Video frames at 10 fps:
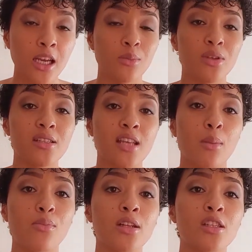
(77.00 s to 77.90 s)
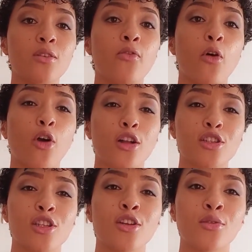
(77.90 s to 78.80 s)
be submitted for
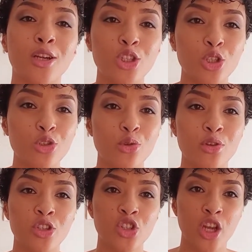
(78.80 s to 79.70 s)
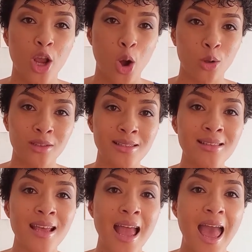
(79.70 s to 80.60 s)
consideration to the shareholders